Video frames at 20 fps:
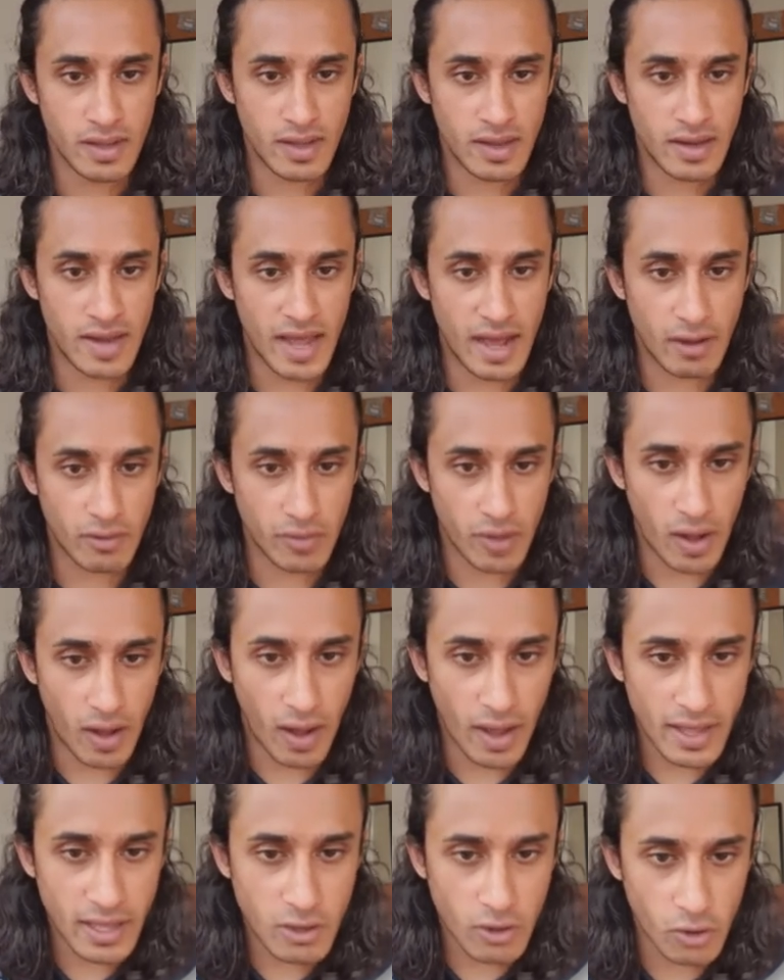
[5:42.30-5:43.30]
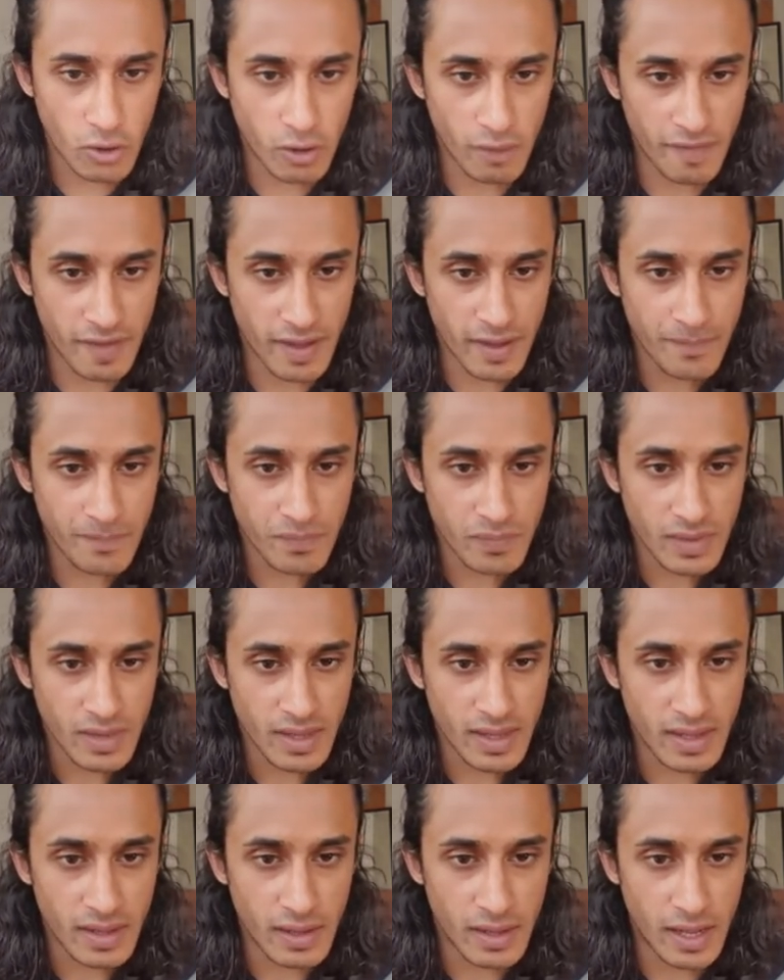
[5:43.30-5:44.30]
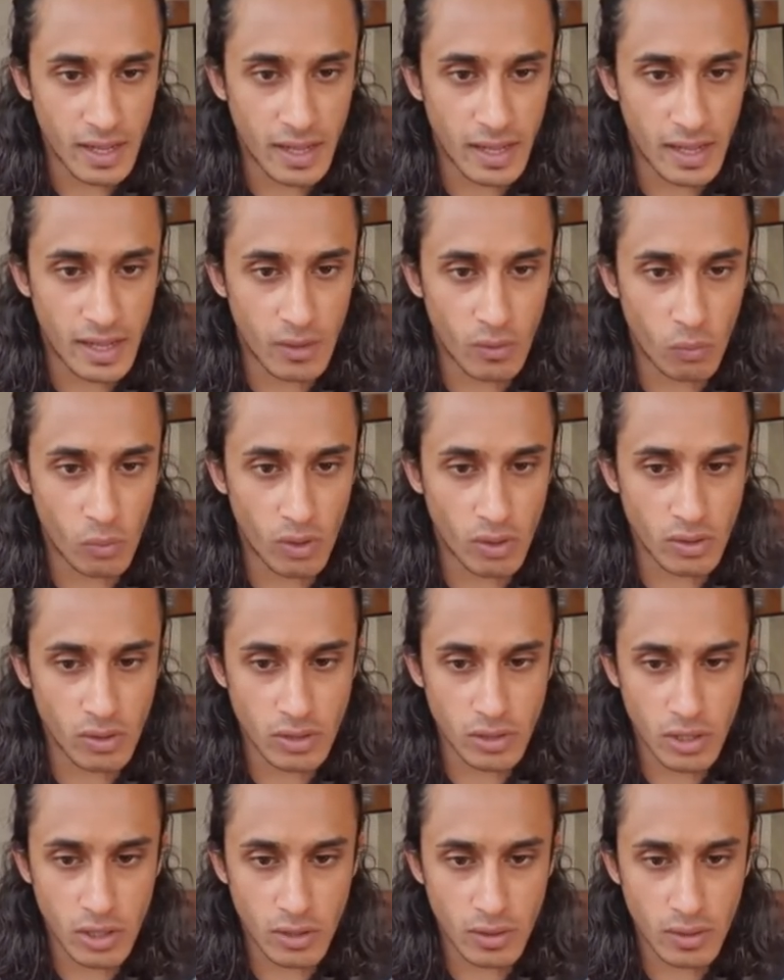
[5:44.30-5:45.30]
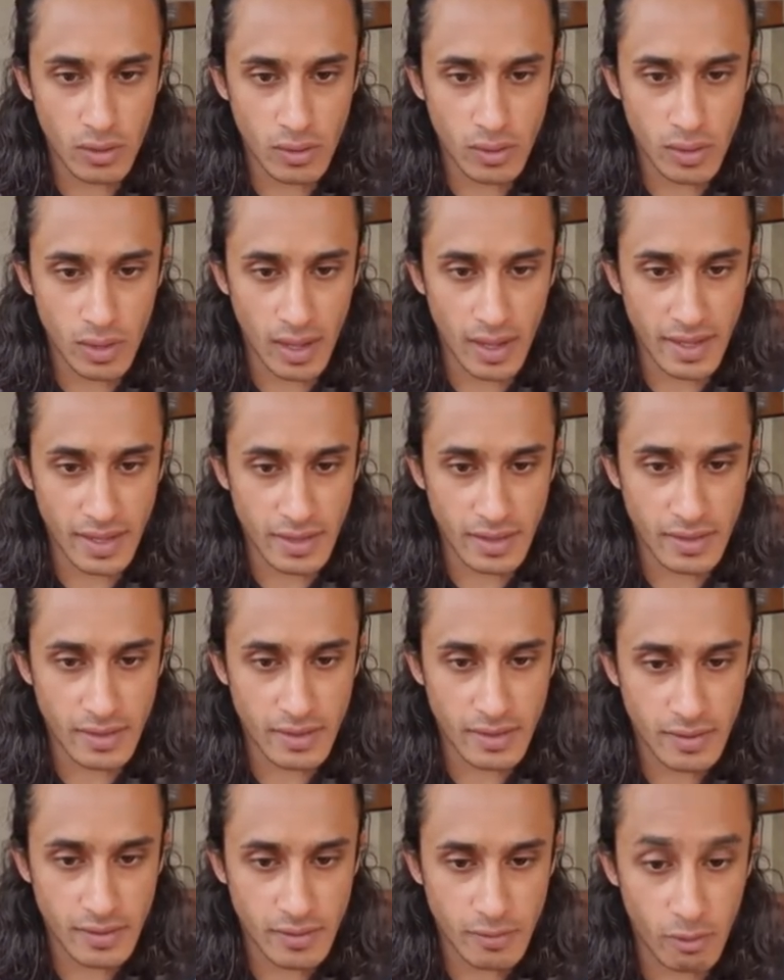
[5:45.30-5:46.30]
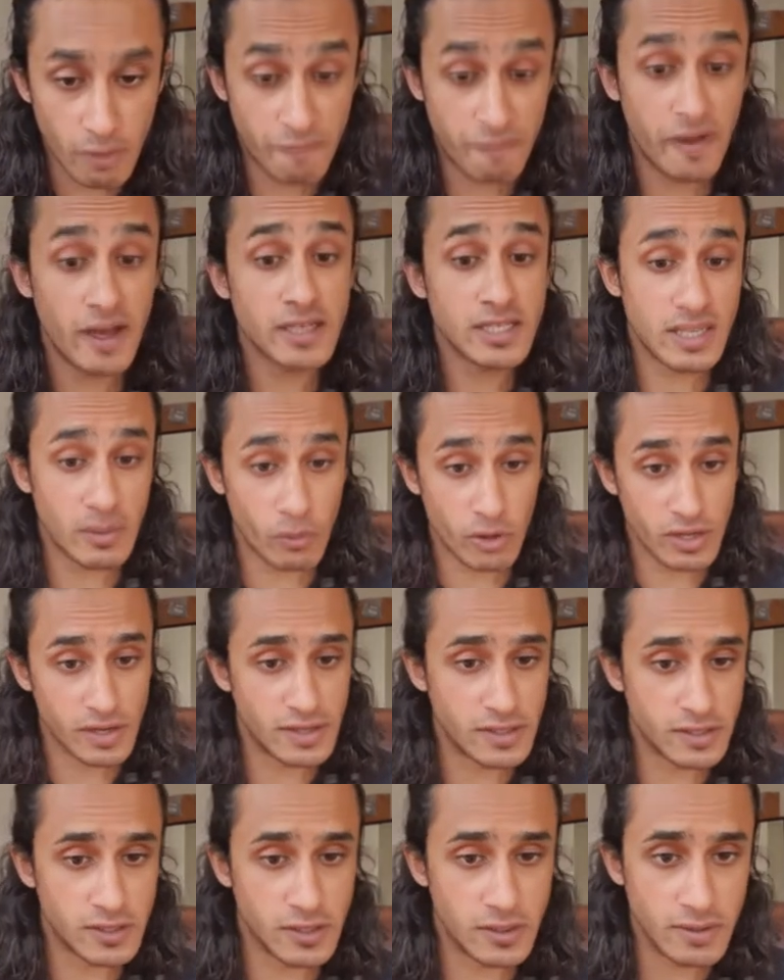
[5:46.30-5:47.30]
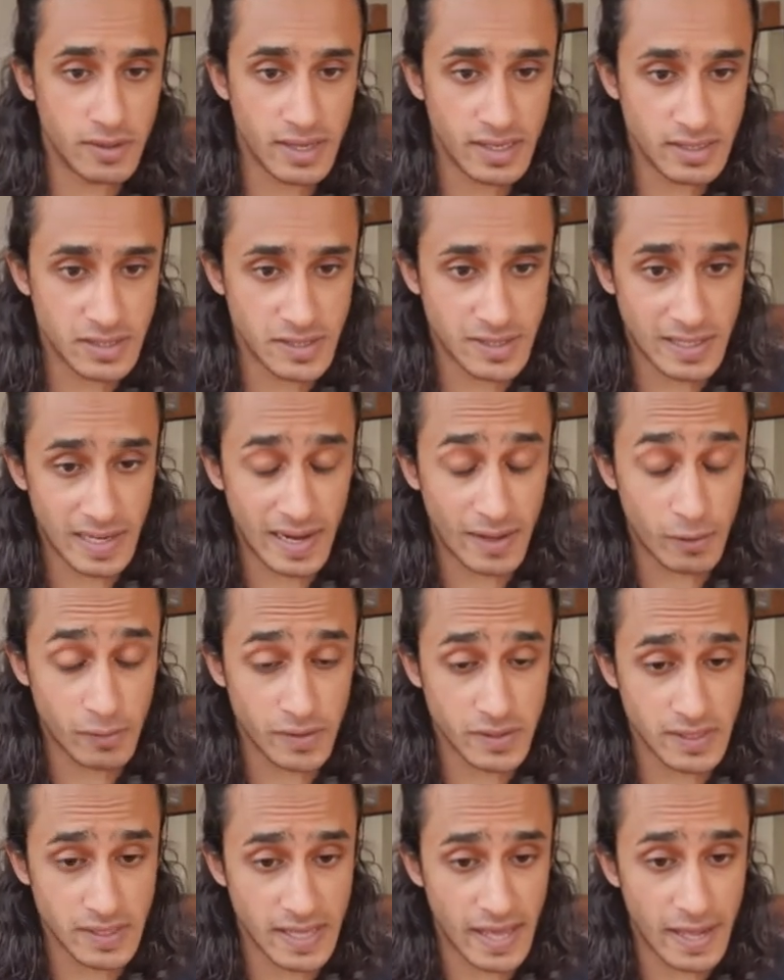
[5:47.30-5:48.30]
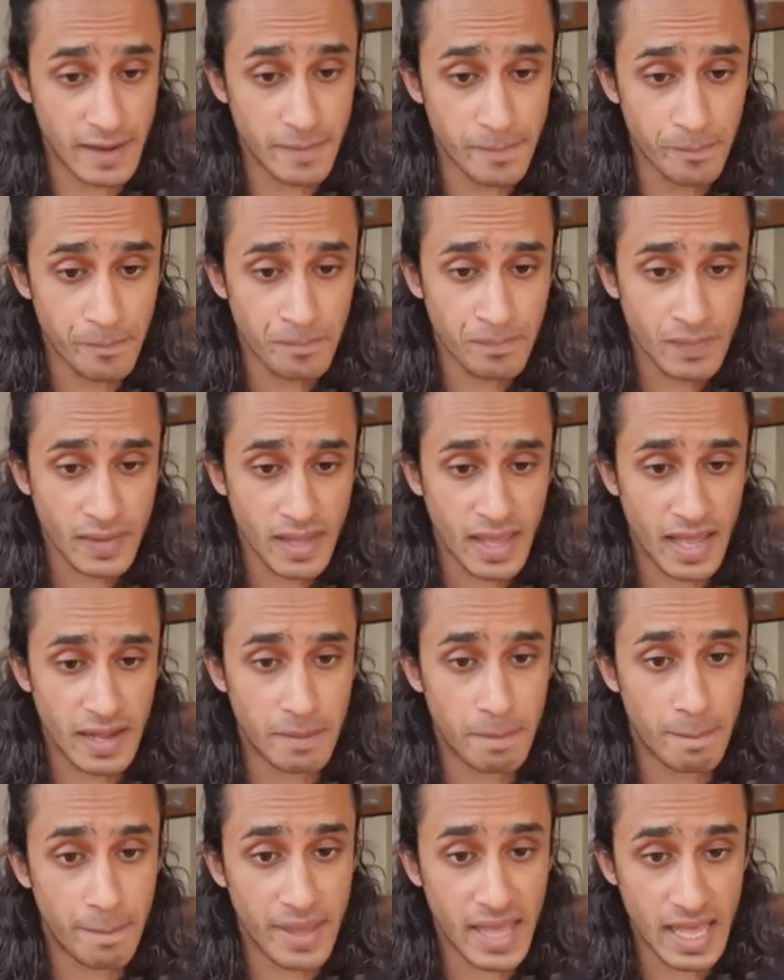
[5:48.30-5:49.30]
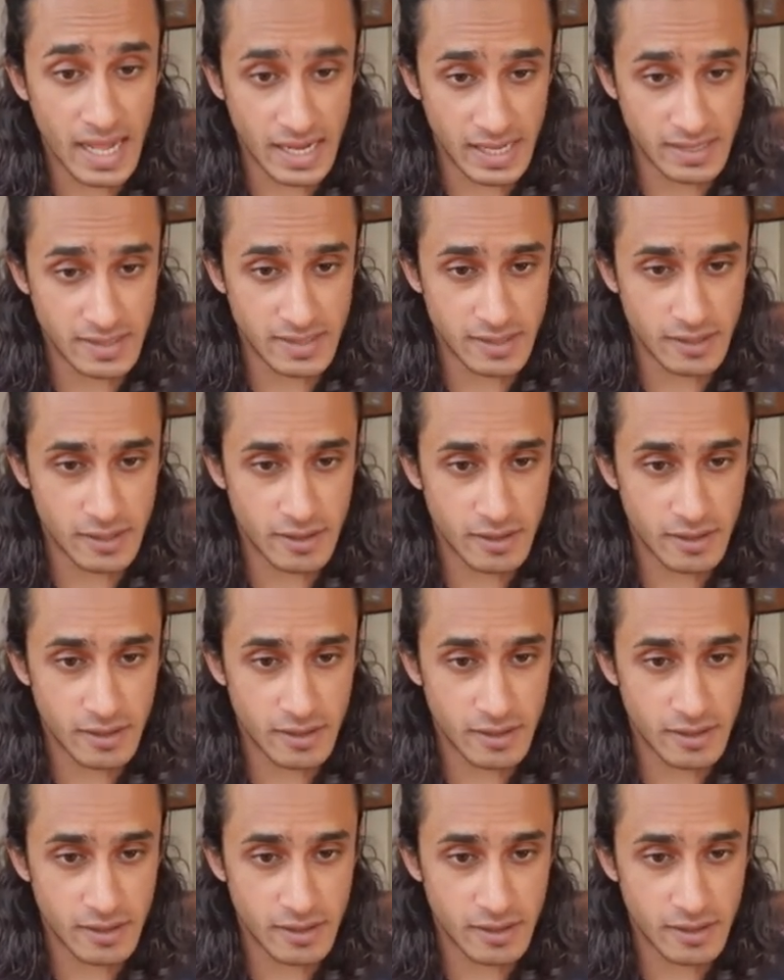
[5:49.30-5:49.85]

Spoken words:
Now the icon of it will look like, well, firstly what you need to do is just click on this again and pin it.